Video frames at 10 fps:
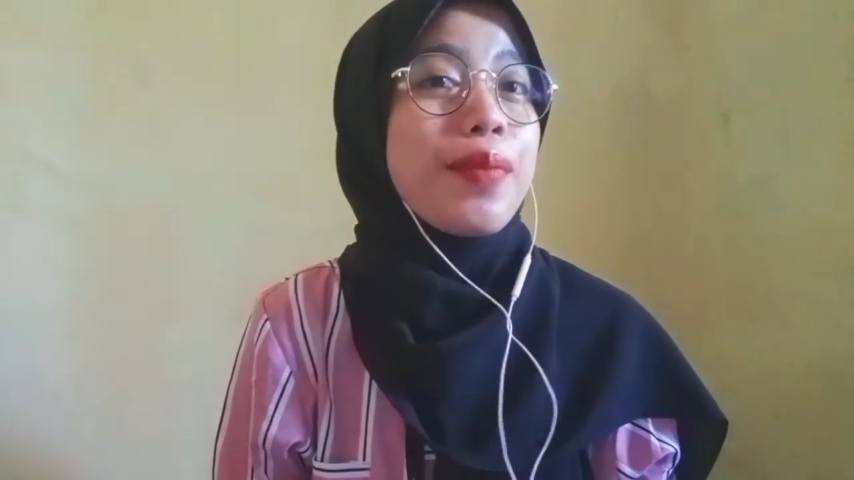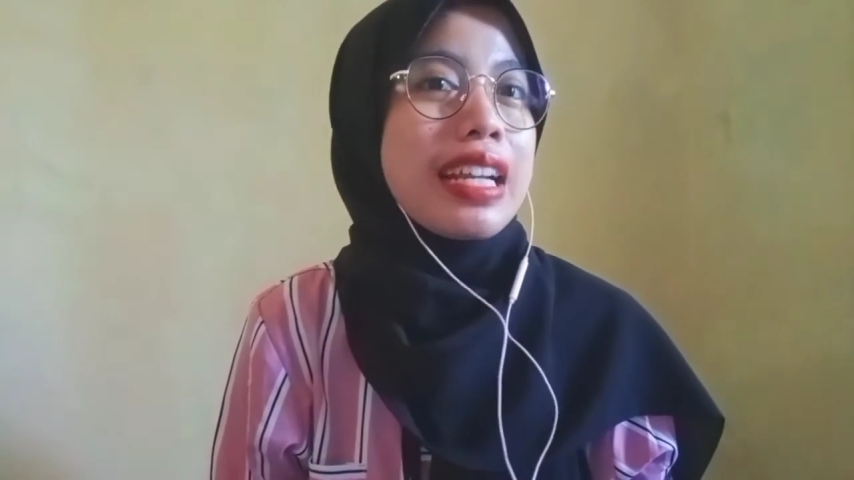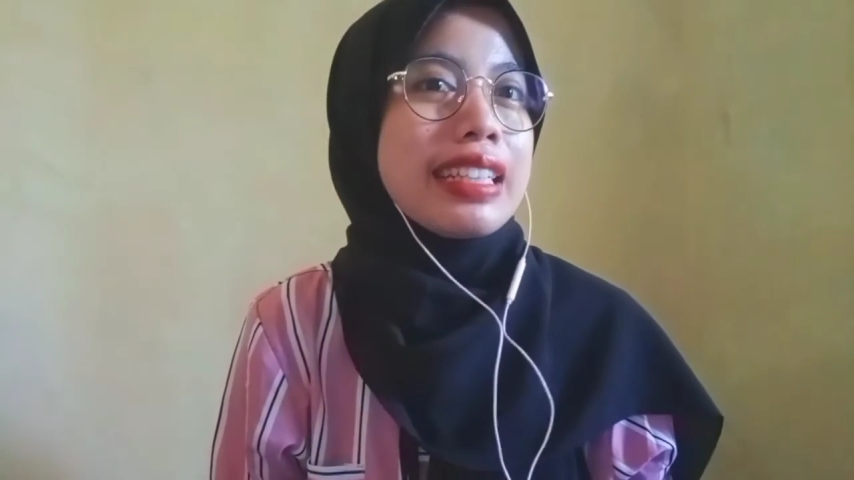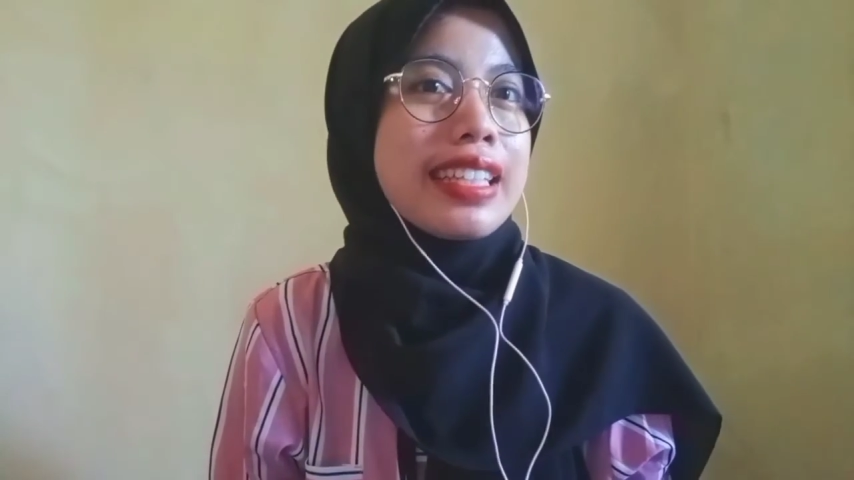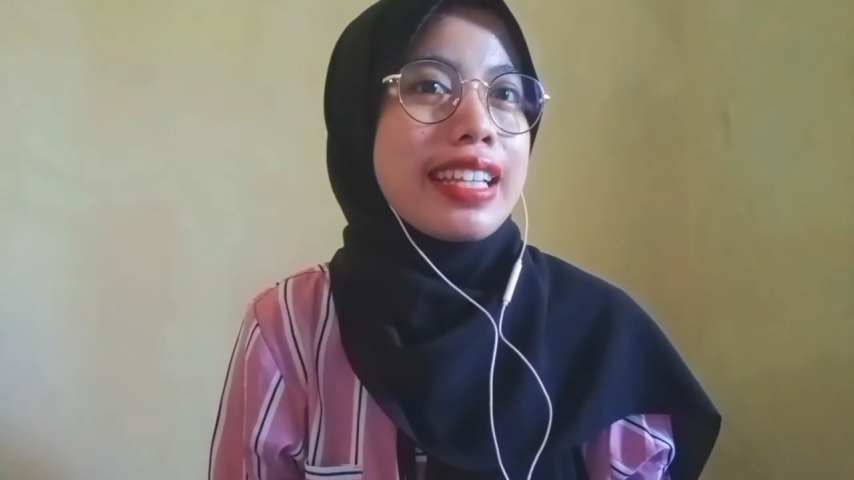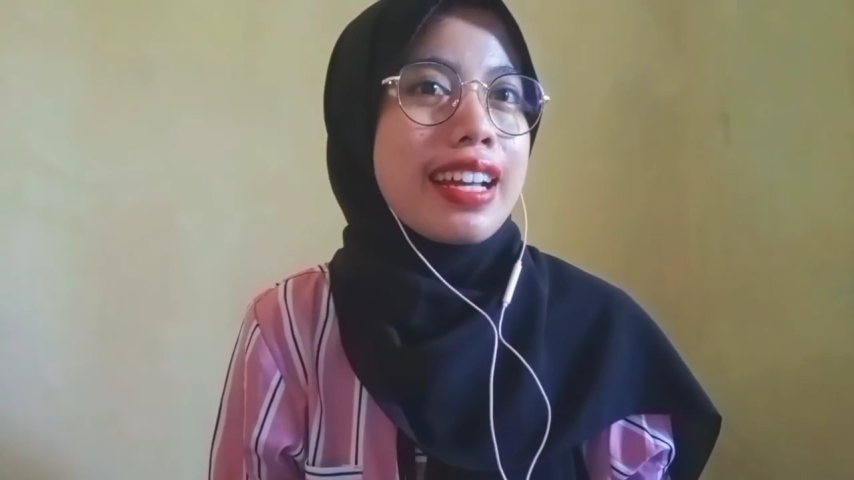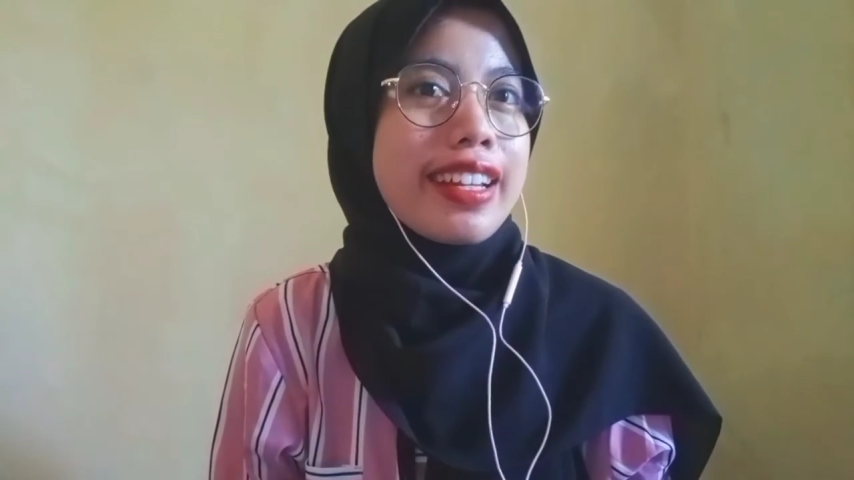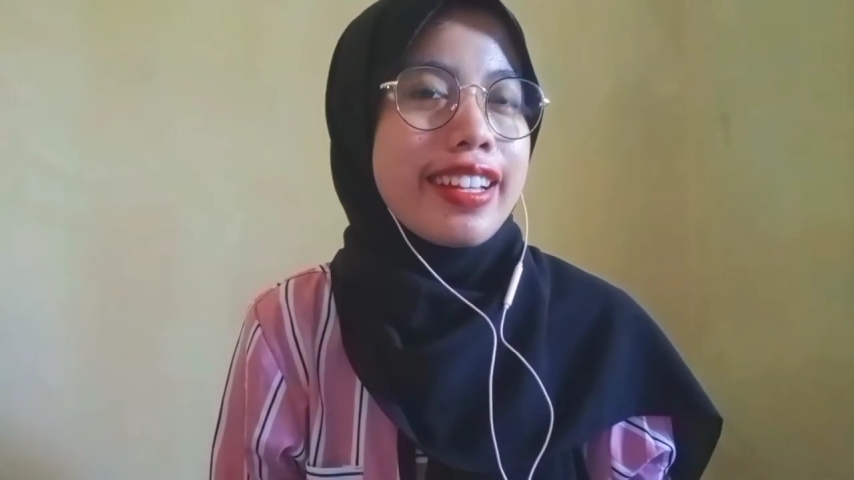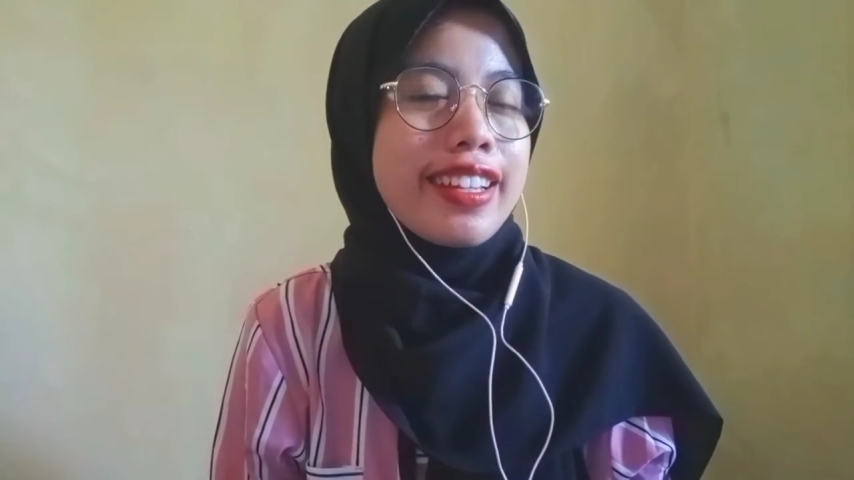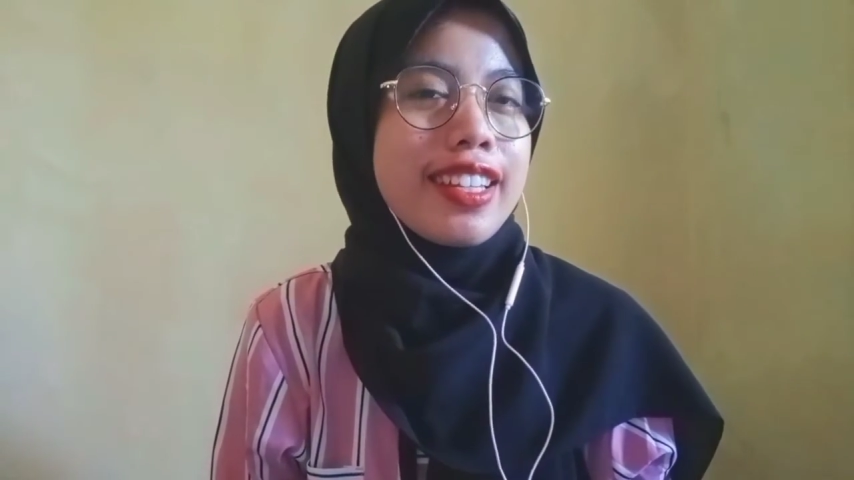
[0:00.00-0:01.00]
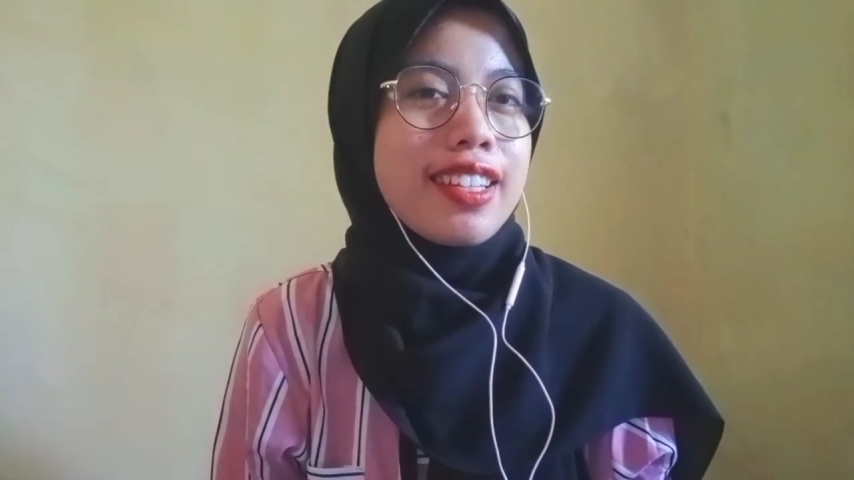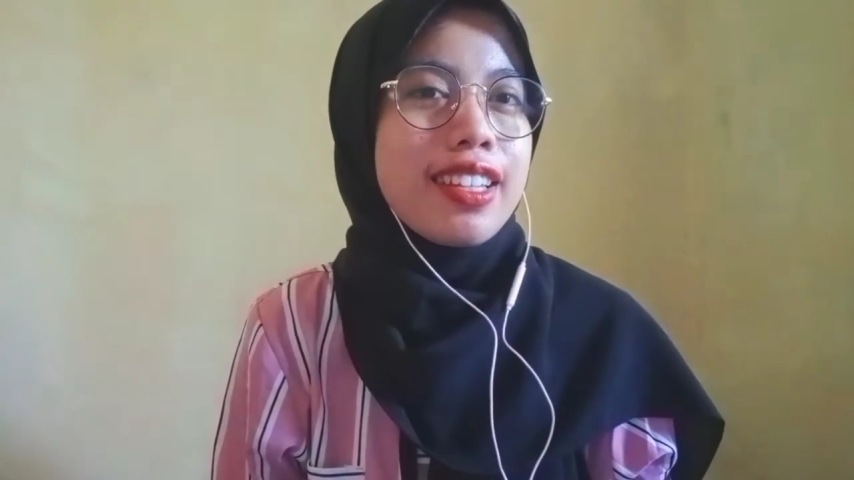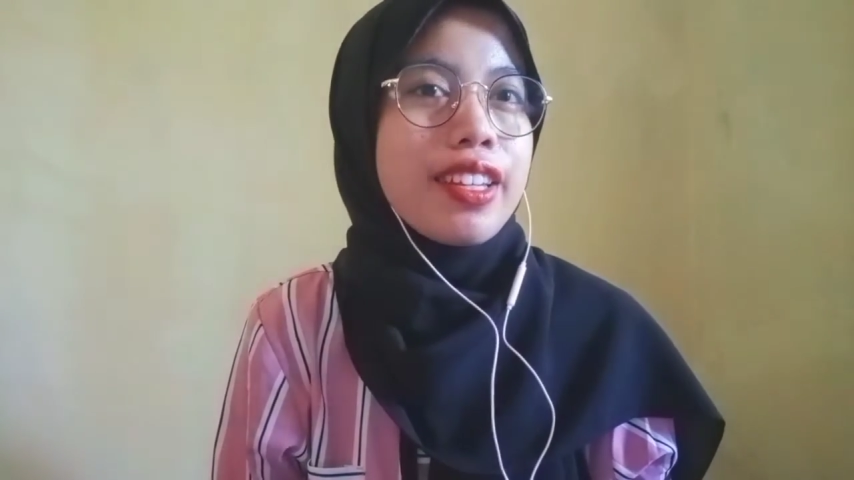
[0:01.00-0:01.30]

Ranti Aryani.